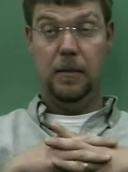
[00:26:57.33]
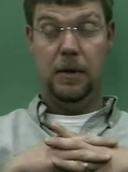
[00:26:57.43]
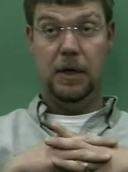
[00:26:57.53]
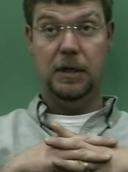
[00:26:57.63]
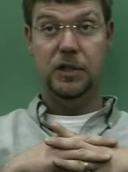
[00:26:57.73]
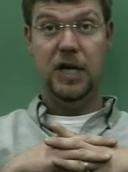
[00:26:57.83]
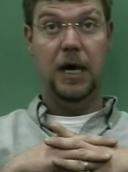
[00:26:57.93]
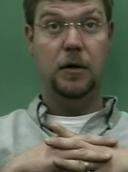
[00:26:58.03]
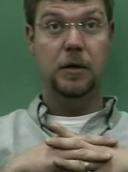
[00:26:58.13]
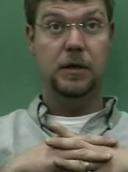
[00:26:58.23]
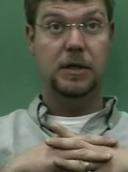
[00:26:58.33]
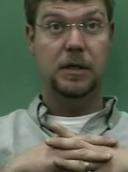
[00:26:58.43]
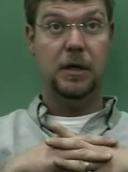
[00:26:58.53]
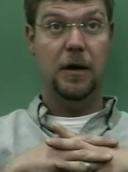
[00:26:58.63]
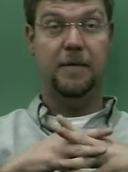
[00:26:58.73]
uh, jails,
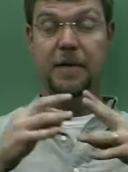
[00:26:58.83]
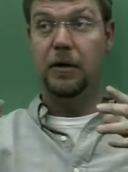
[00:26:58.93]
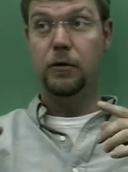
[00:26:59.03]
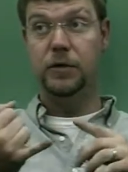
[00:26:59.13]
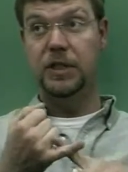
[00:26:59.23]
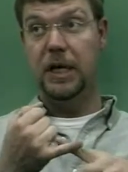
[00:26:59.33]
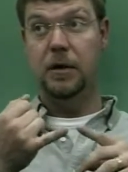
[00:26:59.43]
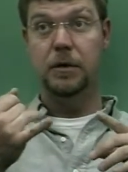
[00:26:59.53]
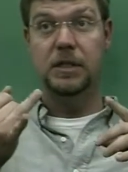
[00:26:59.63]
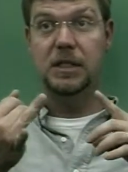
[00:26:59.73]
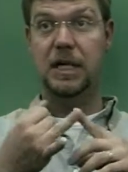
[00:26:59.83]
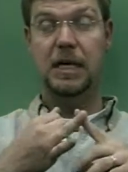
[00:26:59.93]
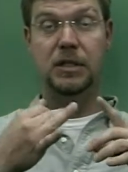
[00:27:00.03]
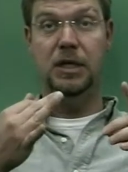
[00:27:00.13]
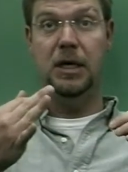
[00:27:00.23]
uh, federal jails,
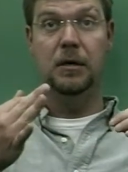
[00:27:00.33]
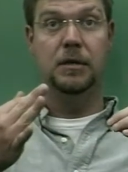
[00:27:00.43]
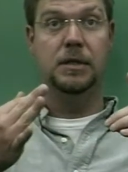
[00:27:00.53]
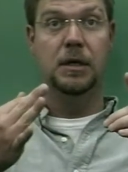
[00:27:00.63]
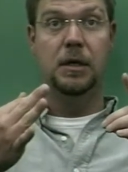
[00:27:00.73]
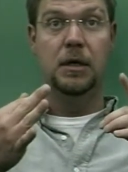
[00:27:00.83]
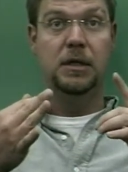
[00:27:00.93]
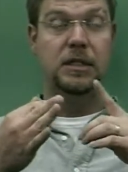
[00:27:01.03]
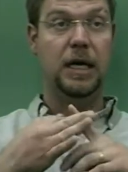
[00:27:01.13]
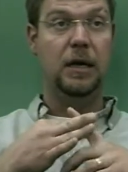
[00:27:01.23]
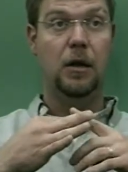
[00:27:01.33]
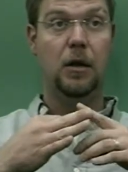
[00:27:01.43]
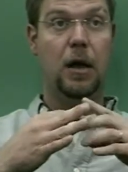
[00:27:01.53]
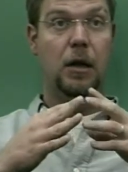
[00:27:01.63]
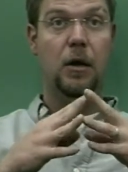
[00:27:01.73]
state jails, state
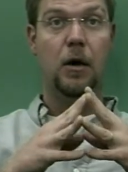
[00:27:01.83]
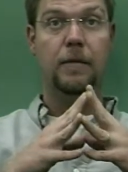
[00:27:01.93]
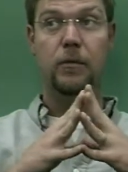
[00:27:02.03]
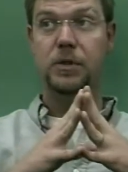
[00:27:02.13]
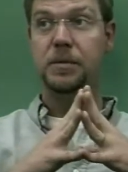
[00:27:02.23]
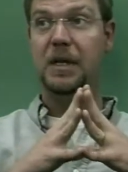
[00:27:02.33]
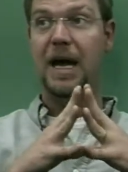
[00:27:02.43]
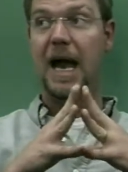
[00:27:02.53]
uh, law enforcement